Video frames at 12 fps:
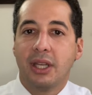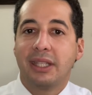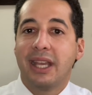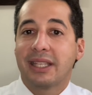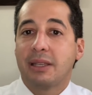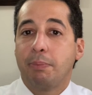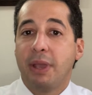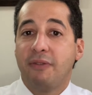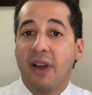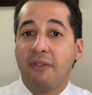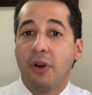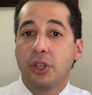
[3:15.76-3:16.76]
The S&P
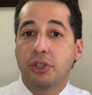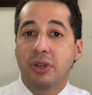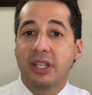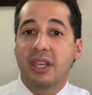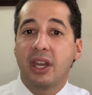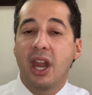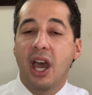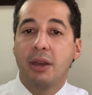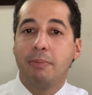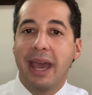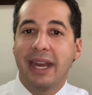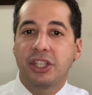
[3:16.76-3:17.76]
500 is an
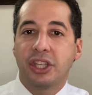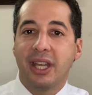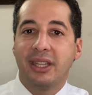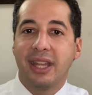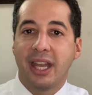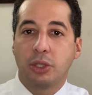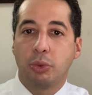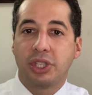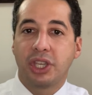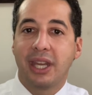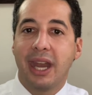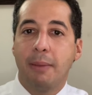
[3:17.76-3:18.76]
unmanaged index which
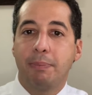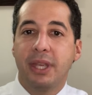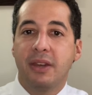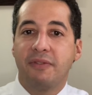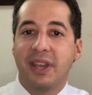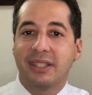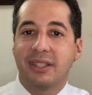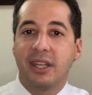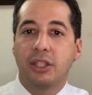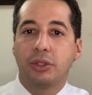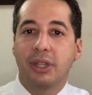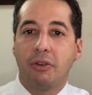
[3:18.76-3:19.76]
cannot be invested
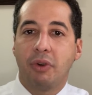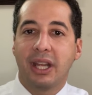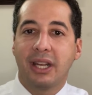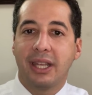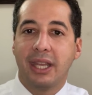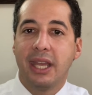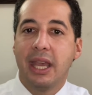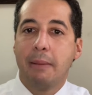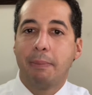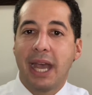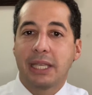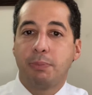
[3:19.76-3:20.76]
into directly.
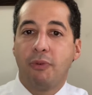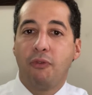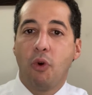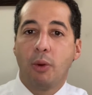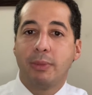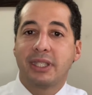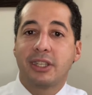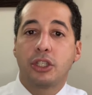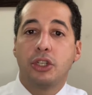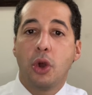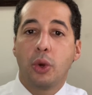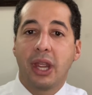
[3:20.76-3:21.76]
Past performance is
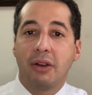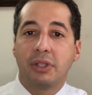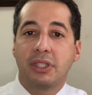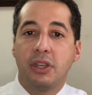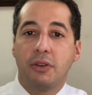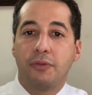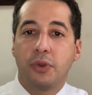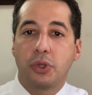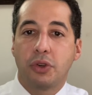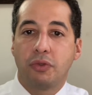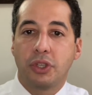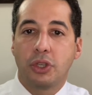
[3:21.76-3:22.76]
no guarantee of
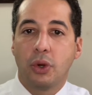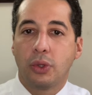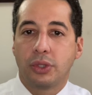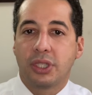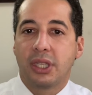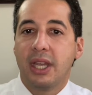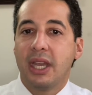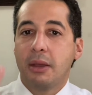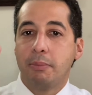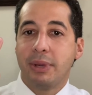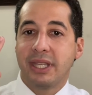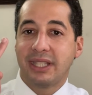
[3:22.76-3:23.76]
future results.
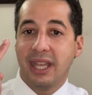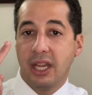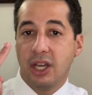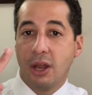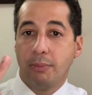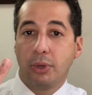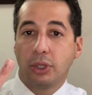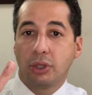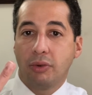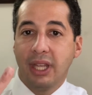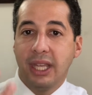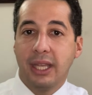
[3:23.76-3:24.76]
Mistake number
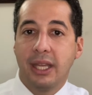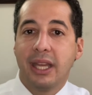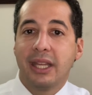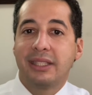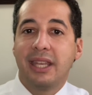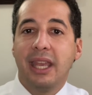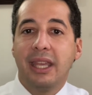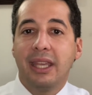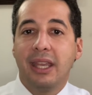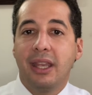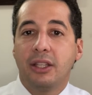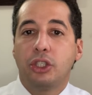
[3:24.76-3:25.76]
three,
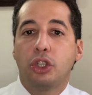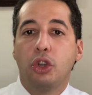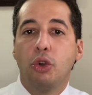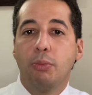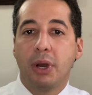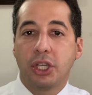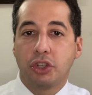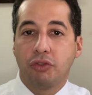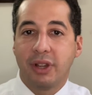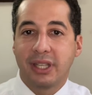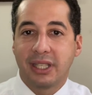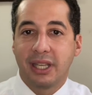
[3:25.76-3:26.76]
taking too much
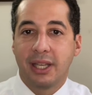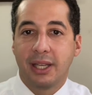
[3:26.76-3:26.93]
risk.